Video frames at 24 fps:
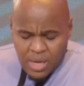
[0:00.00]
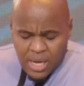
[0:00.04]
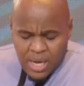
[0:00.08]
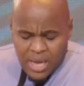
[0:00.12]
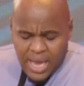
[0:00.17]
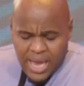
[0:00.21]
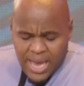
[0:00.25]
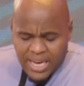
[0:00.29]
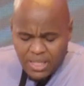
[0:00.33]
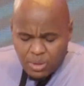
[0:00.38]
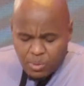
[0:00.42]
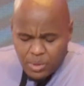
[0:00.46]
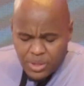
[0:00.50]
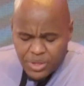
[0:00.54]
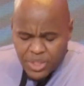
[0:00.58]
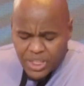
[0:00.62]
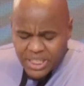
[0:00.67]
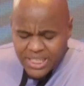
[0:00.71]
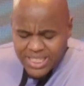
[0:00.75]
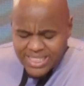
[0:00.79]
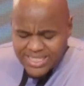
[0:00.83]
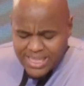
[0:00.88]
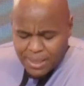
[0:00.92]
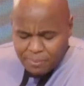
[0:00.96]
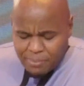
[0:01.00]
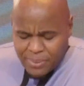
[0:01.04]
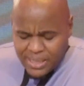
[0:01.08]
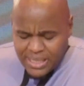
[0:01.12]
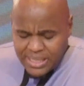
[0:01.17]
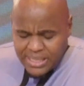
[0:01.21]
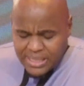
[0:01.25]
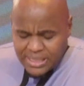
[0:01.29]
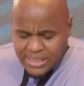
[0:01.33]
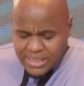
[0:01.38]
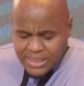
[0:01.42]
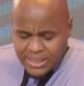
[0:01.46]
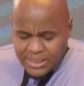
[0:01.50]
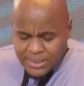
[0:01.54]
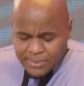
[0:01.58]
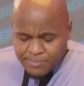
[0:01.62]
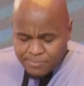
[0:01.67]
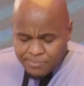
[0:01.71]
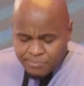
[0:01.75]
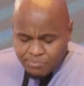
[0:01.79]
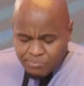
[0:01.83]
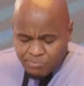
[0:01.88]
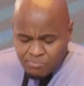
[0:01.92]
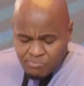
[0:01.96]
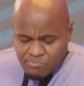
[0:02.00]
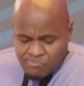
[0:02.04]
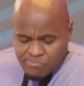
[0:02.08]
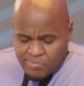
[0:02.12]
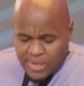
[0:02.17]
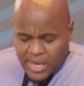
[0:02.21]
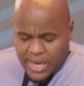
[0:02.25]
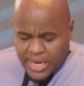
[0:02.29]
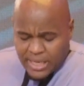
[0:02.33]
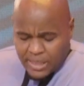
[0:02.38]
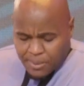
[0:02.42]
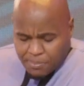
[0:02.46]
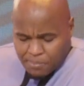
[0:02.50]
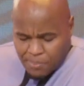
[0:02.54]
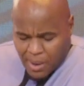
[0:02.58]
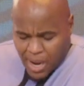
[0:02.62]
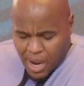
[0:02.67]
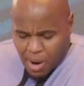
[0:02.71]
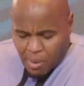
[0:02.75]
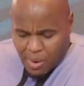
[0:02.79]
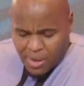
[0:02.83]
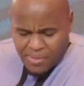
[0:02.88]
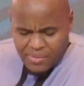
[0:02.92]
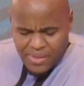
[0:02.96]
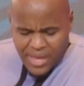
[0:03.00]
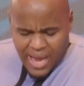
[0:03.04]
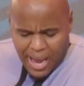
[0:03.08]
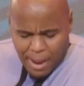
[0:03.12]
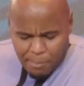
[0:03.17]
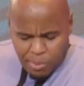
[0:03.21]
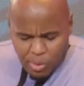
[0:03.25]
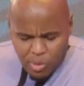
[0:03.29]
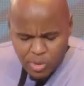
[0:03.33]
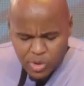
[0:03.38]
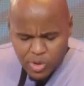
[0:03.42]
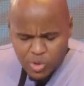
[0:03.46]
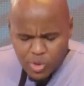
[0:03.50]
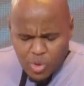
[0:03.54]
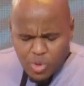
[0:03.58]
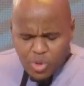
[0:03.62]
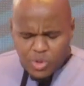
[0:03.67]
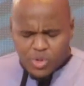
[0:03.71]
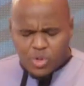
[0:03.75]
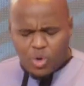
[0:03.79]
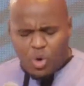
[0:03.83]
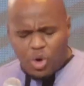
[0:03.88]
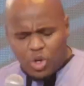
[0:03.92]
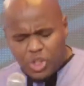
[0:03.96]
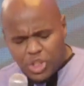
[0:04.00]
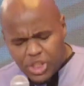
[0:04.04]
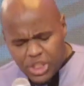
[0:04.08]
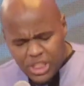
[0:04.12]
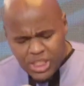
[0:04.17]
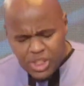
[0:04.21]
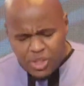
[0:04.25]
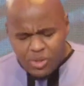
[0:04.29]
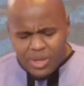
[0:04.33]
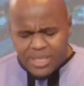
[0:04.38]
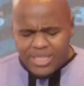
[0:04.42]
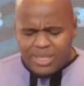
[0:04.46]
and with great ability and power, the apostles continually